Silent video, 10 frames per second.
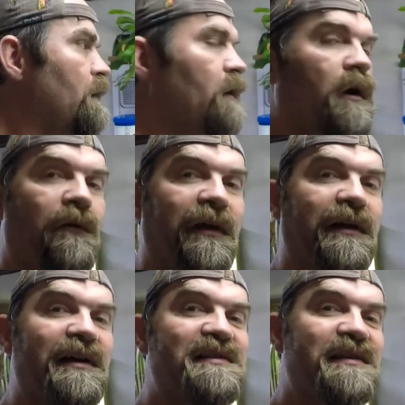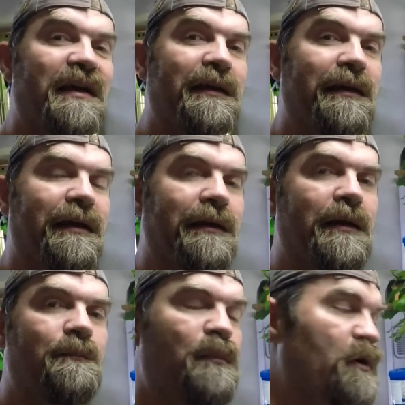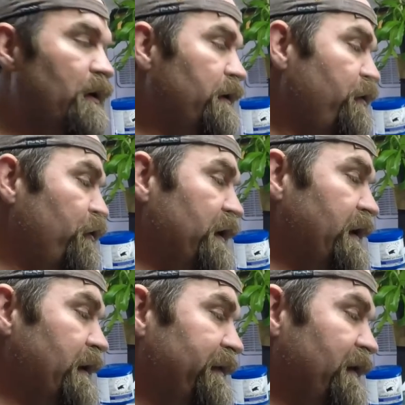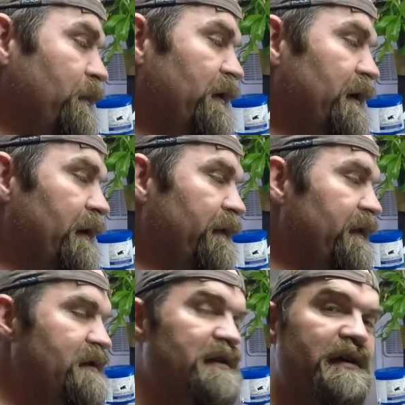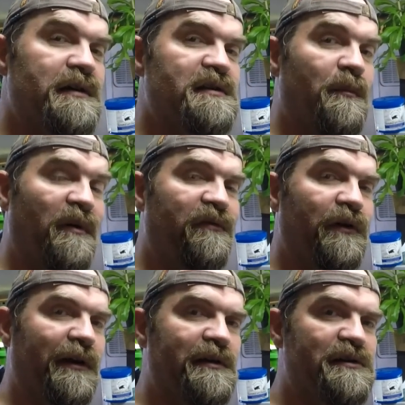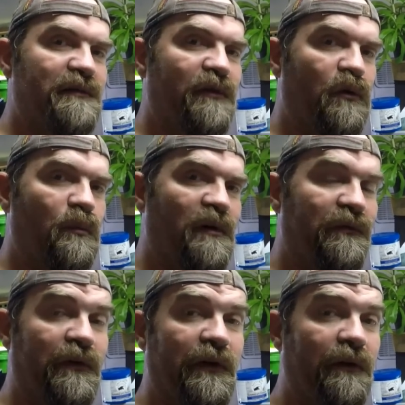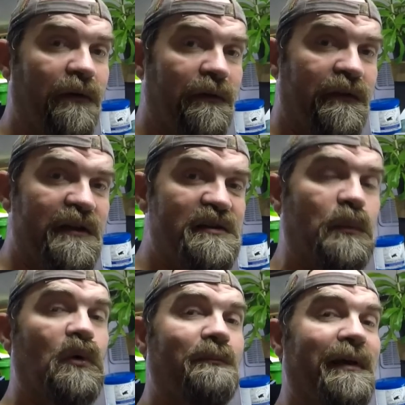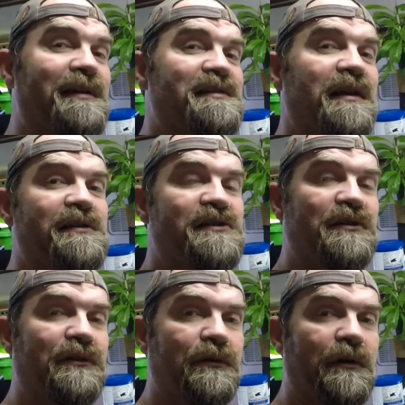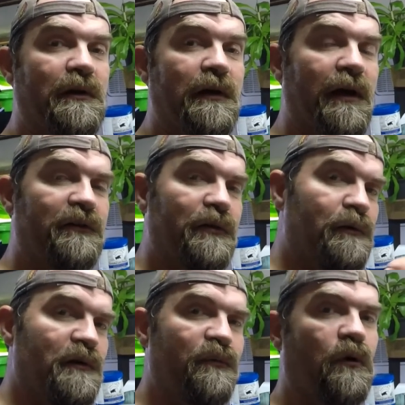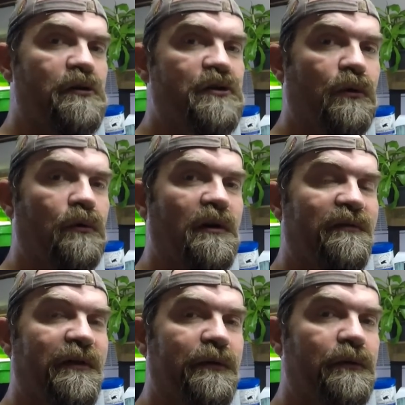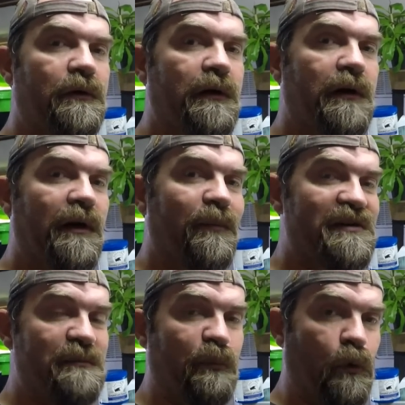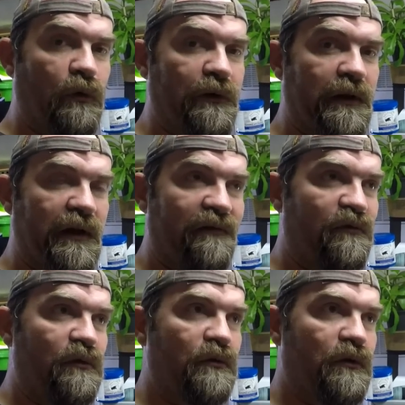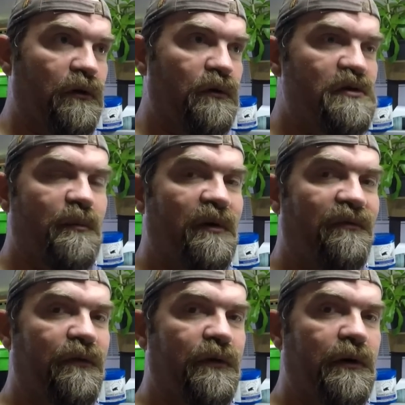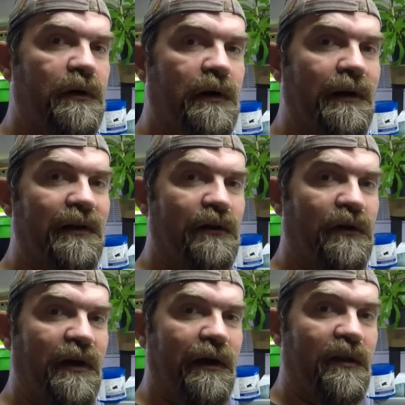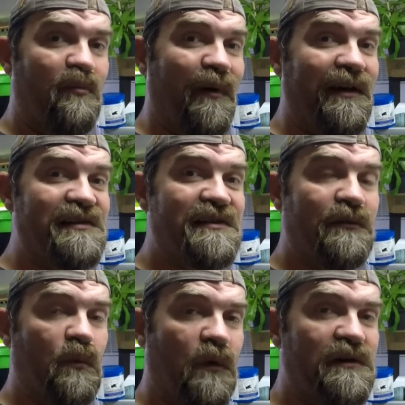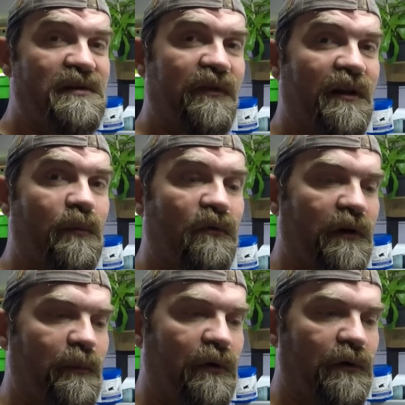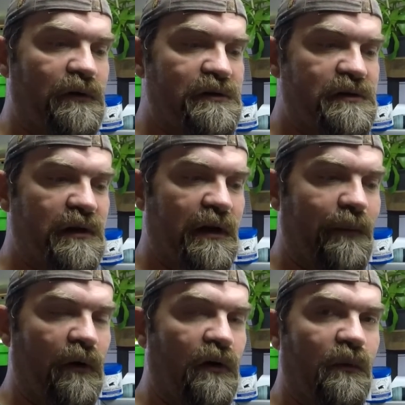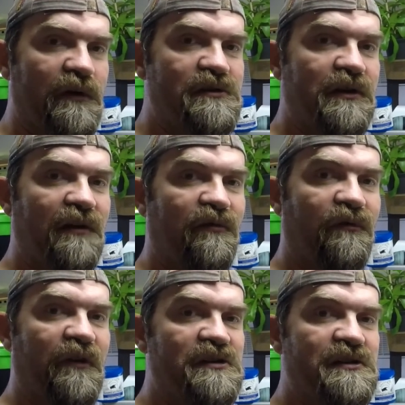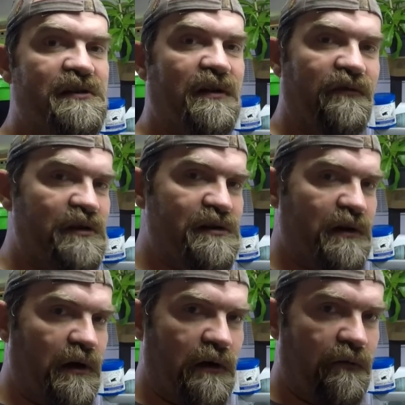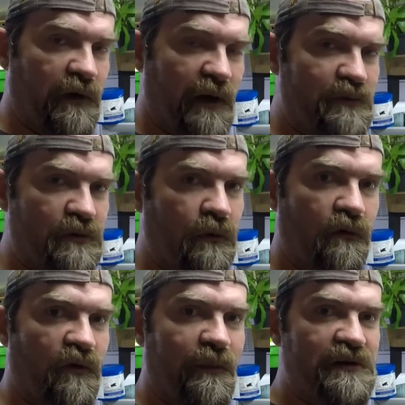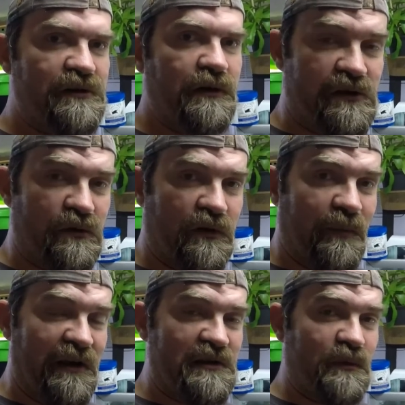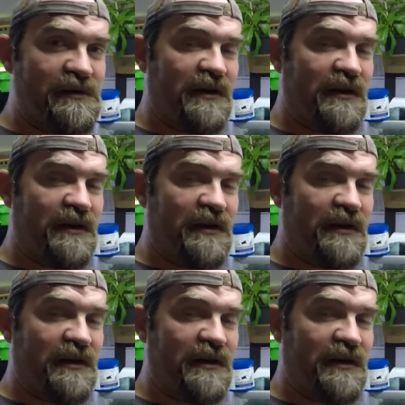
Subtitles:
Alright guys, in at number 3 I think we're at. This is a buffer. Get yourself a good buffer. Now this won't make sense to you until you've watched the whole of the video, but it's important that if you're going to use a buffer that you get the best ones available, right? Because a lot of the ones you get for fish and stuff just are absolute rubbish. So the best ones I